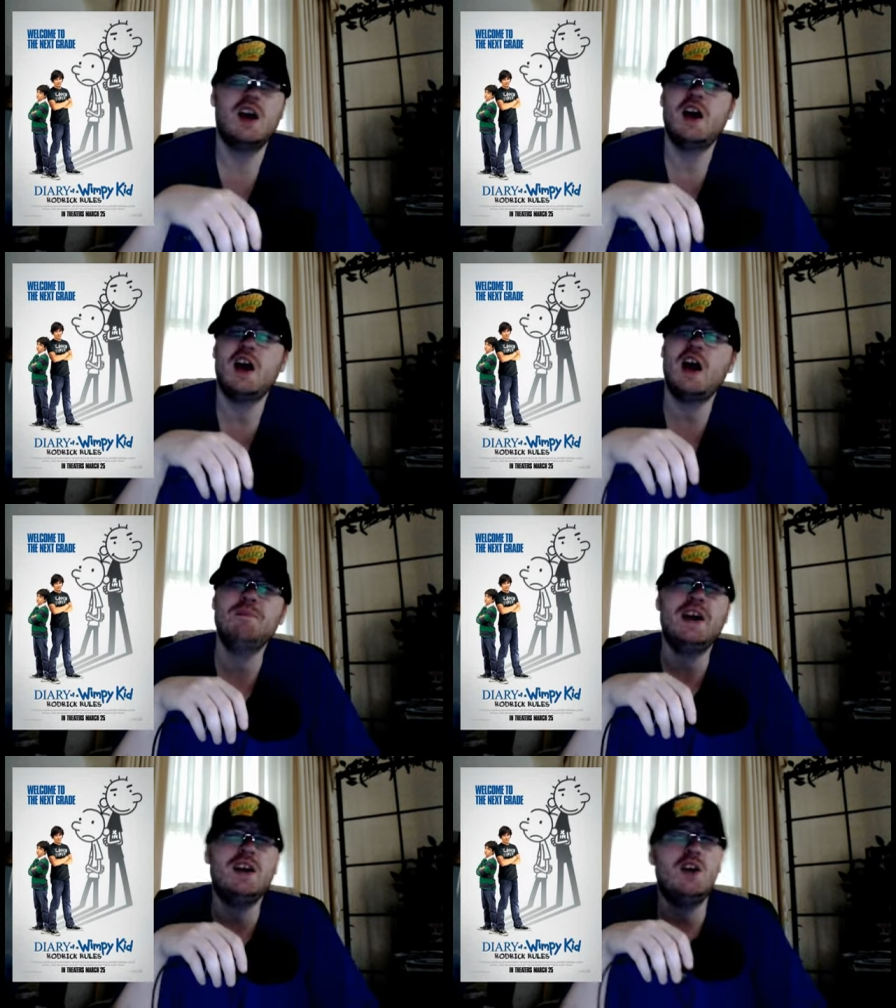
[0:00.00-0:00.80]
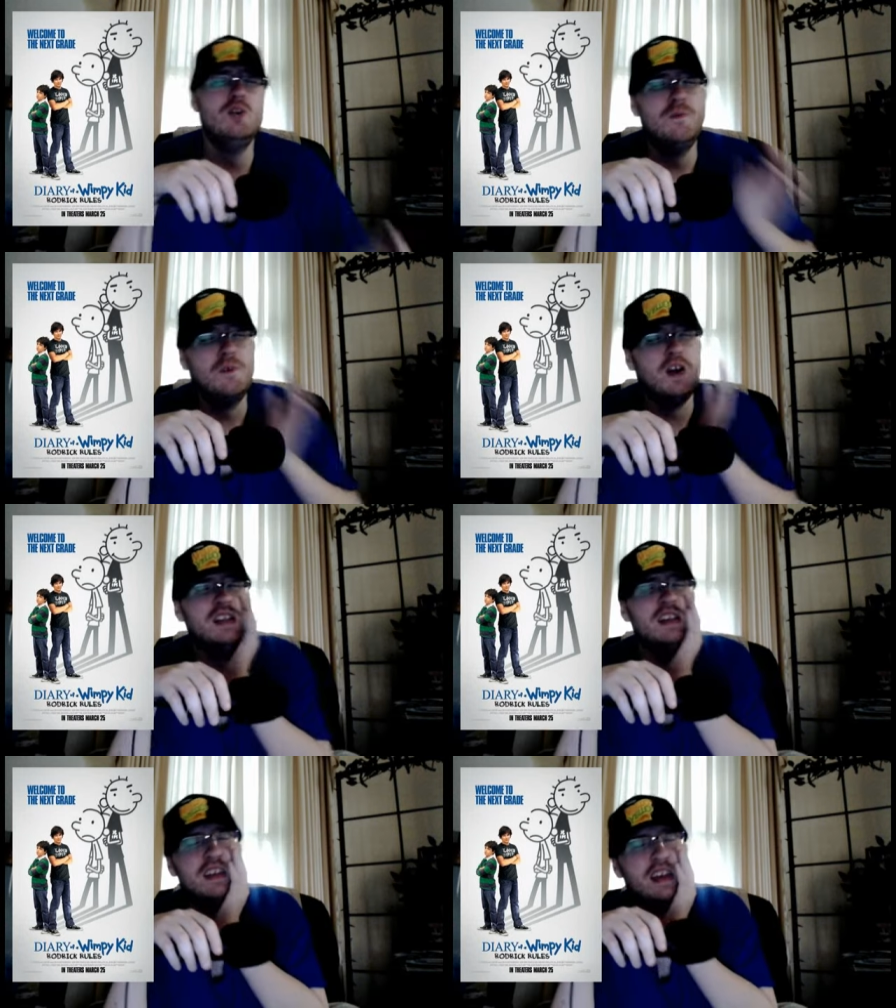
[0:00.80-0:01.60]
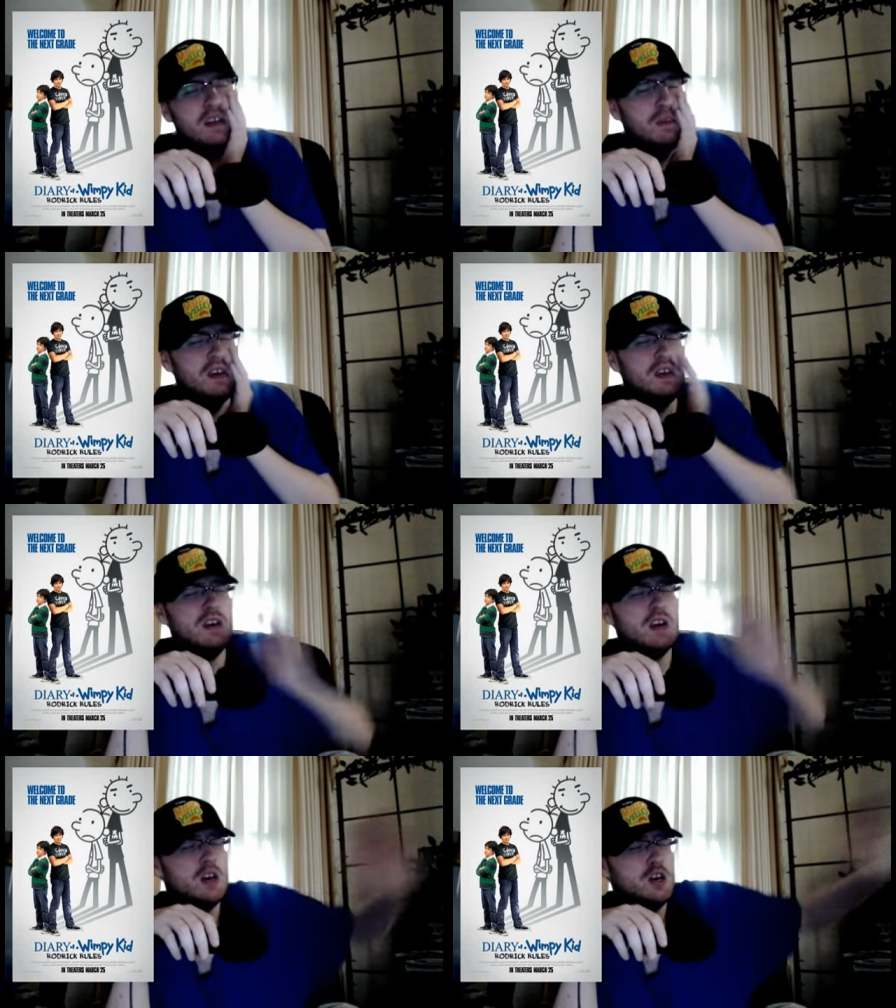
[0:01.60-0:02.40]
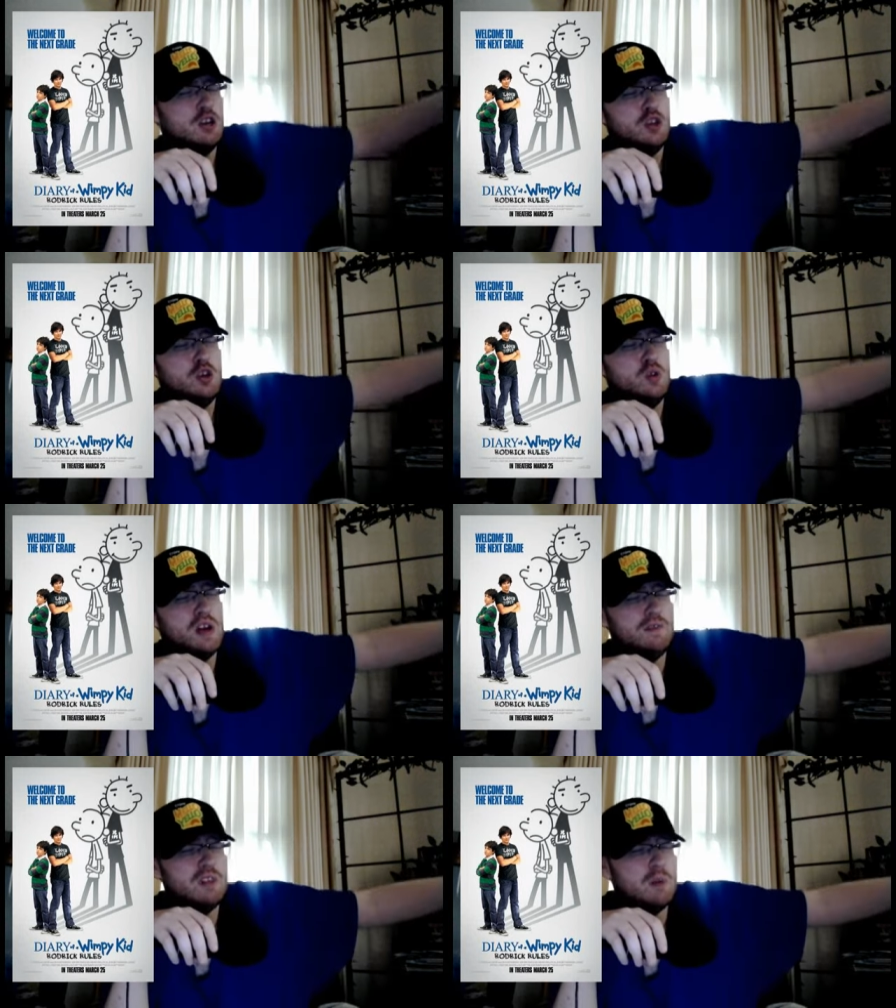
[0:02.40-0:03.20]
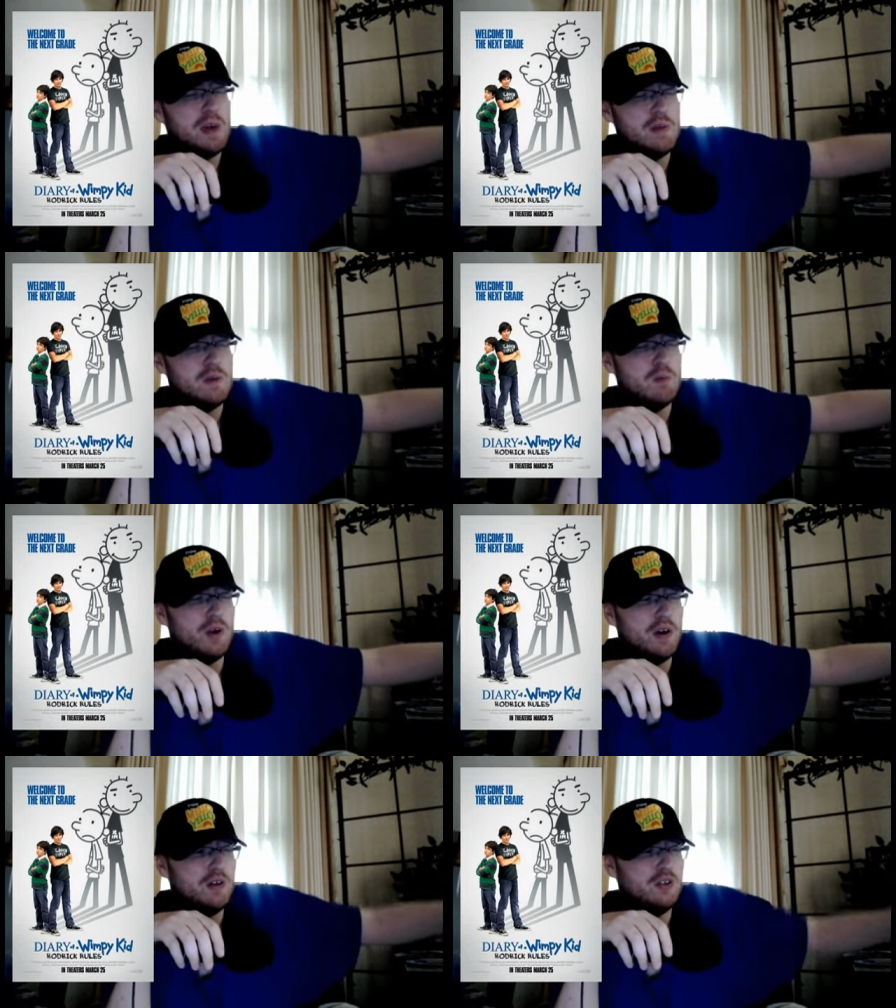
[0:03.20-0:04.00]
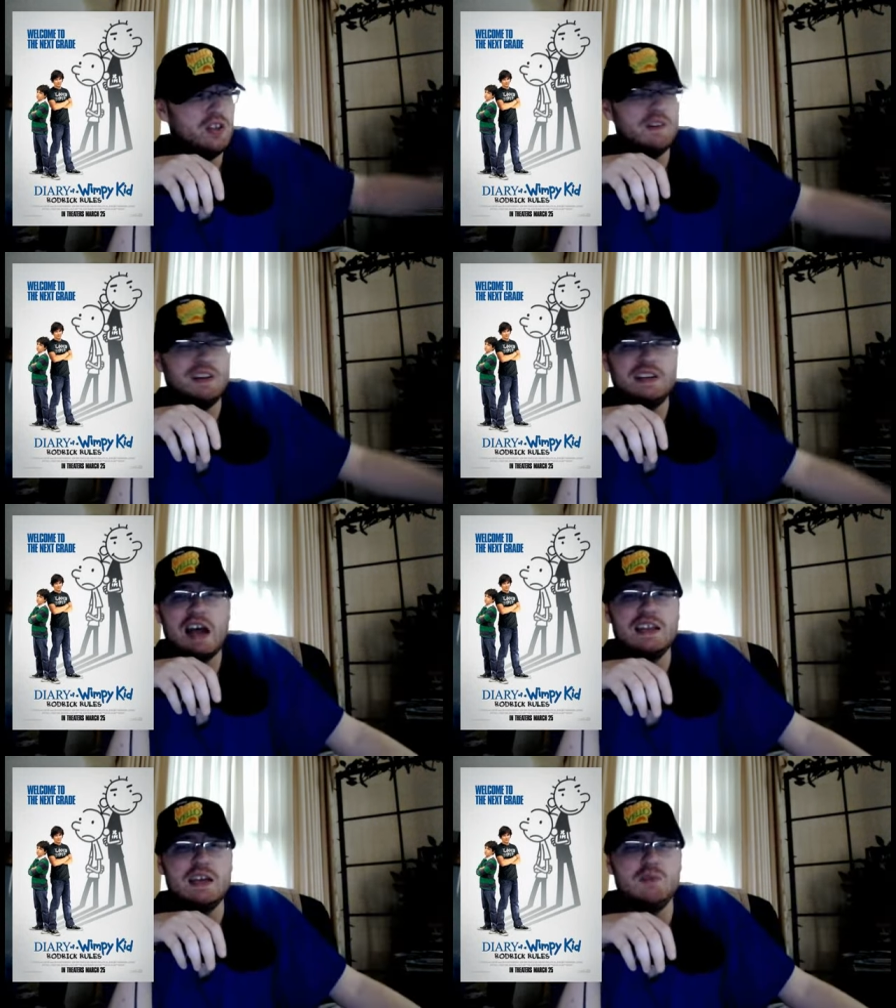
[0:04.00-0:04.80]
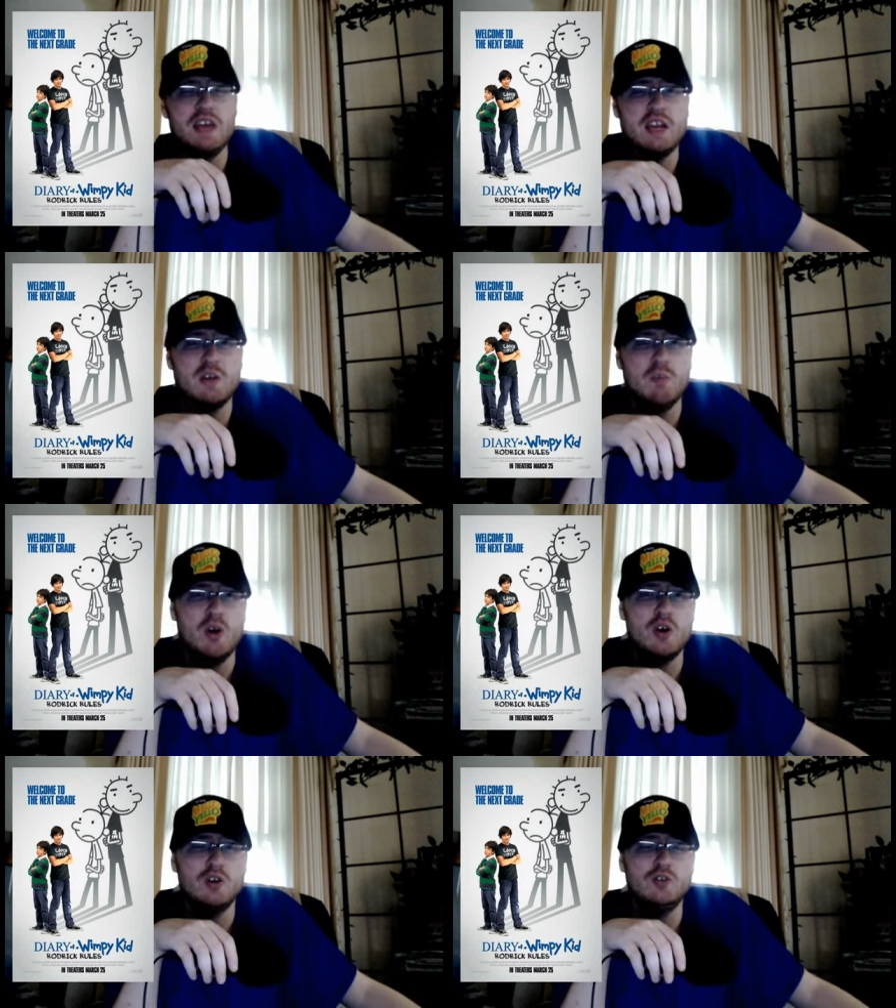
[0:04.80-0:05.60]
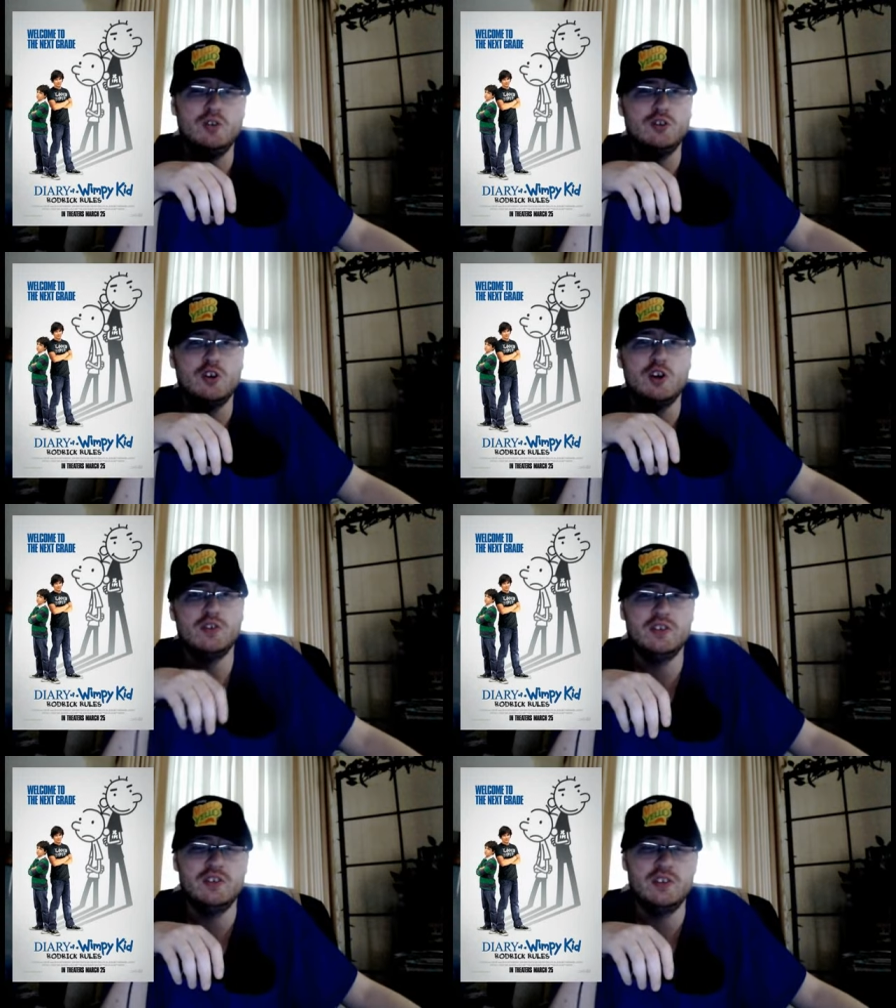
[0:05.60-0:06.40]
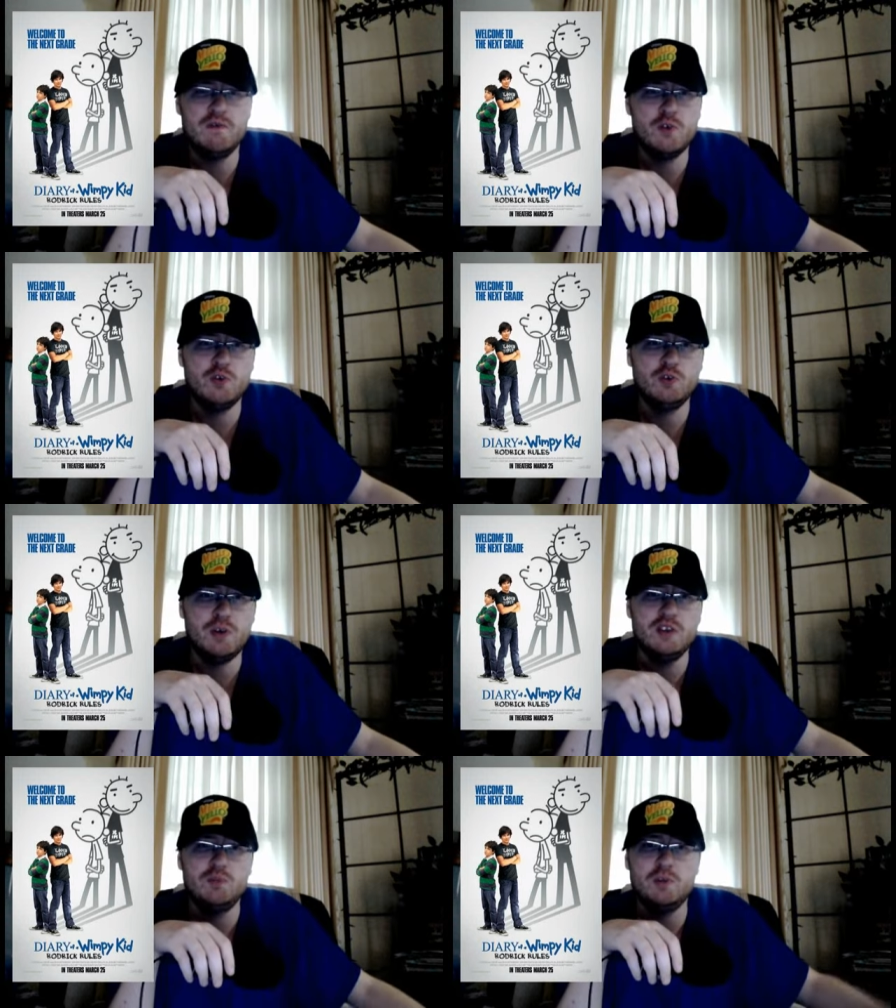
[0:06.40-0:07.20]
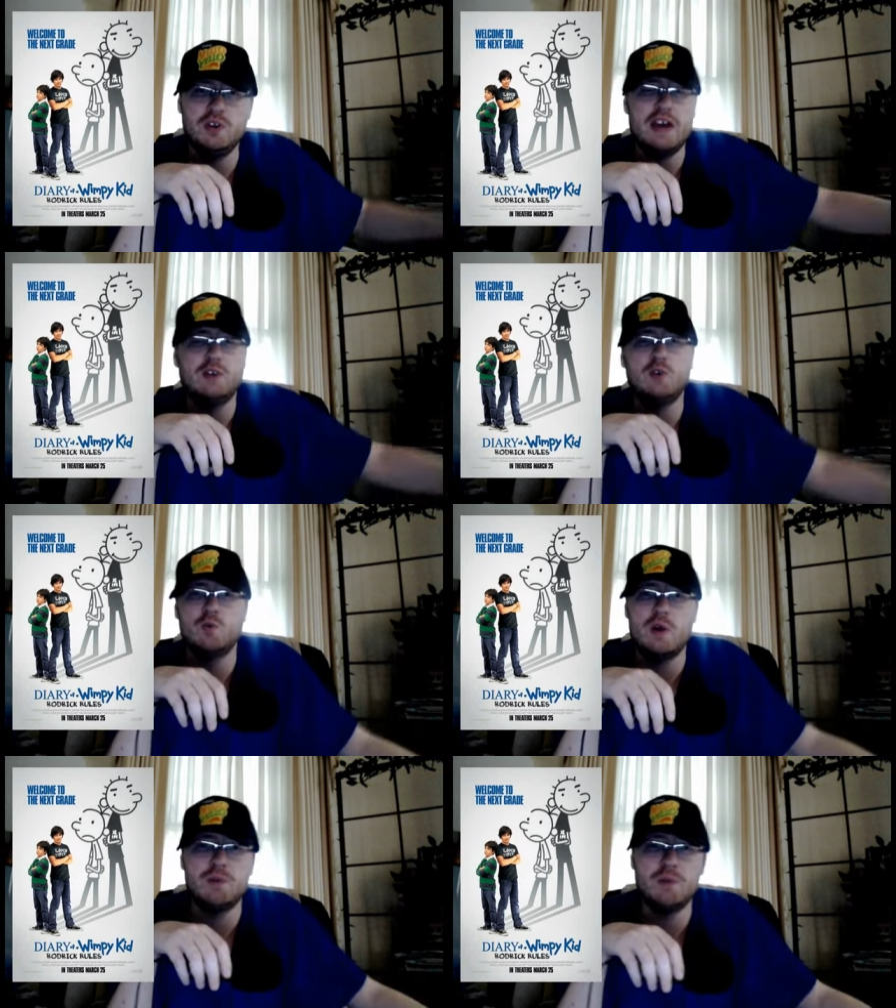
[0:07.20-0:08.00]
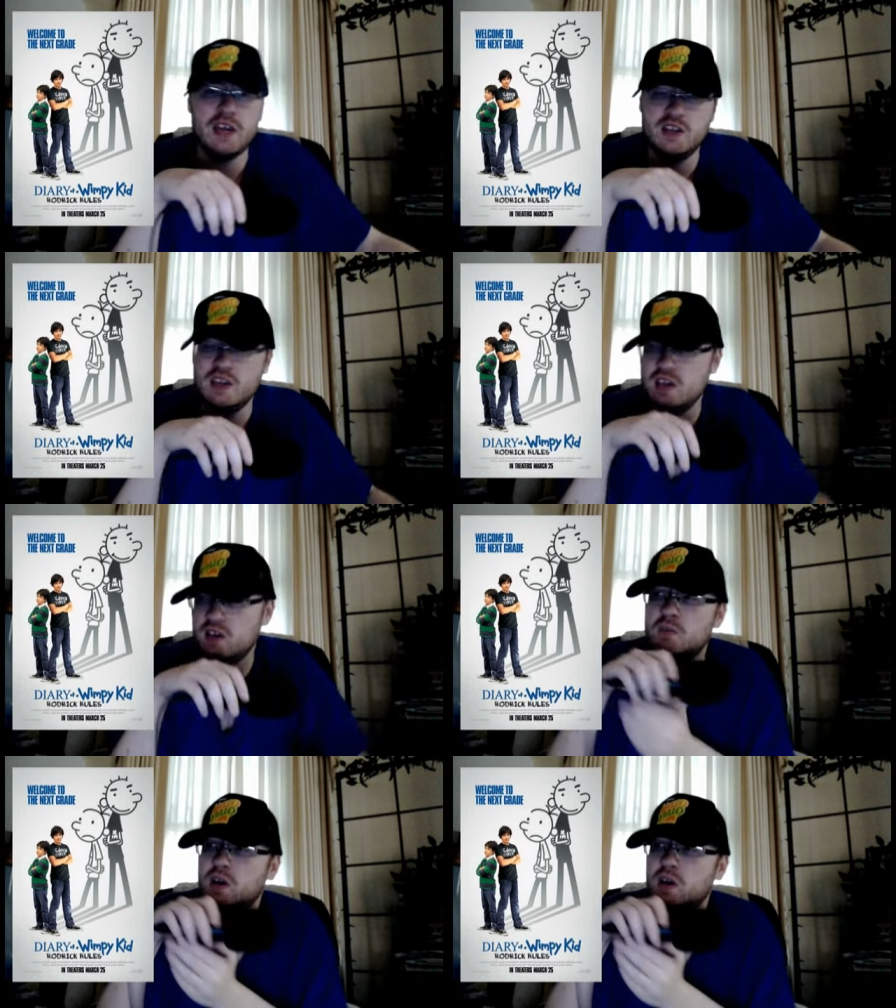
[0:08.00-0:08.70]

I'm like, are you fucking kidding me? You left the baby brother to leave a goddamn candy bar to start this in the first place, but you're not going to reprimand him.